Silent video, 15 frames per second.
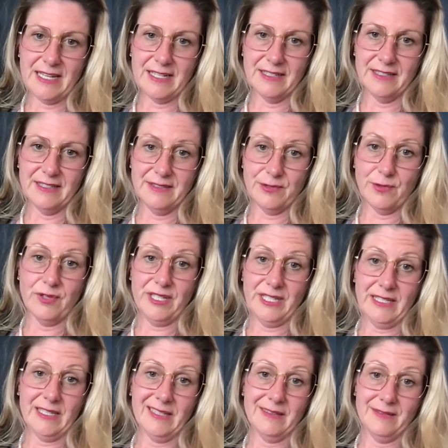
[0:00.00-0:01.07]
is going to
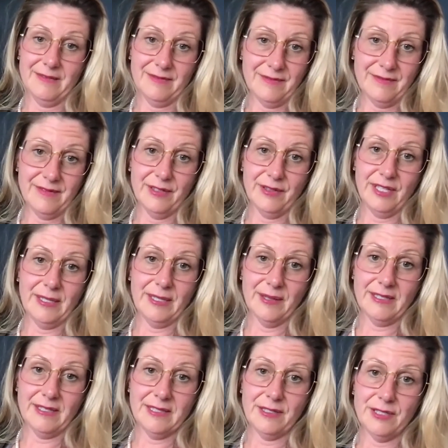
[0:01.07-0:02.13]
get the
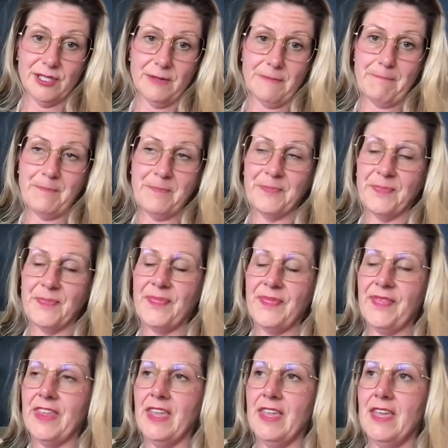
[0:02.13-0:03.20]
legalization.
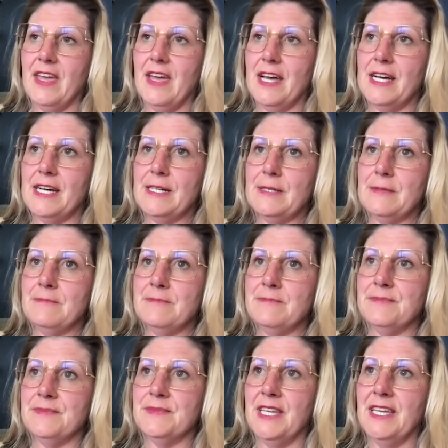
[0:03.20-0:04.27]

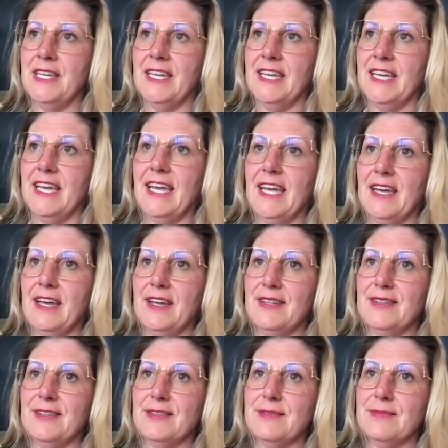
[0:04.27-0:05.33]

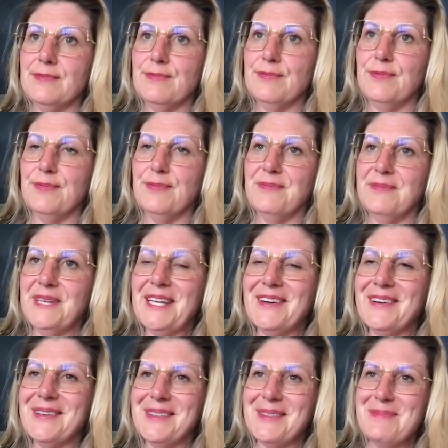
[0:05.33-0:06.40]
And you
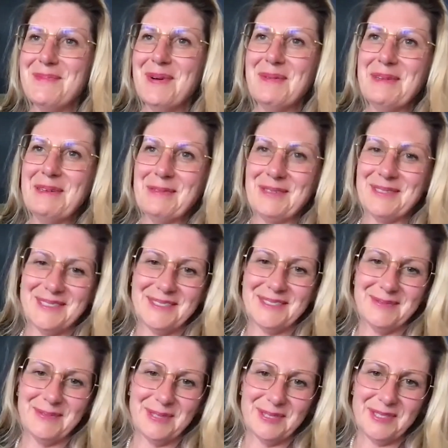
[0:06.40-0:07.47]
know, at the moment
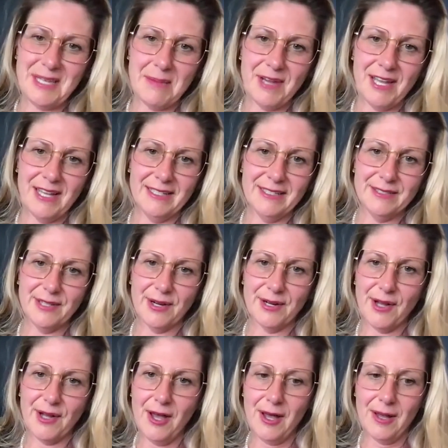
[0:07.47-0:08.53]
we're semi in dark
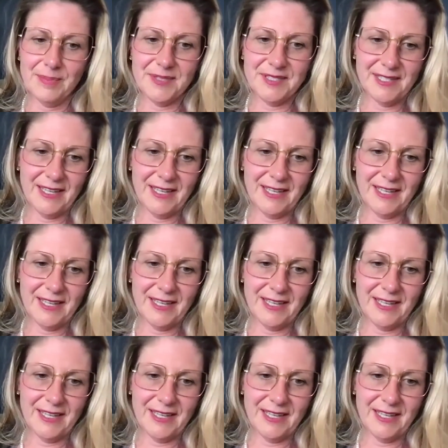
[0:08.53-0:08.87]
ops.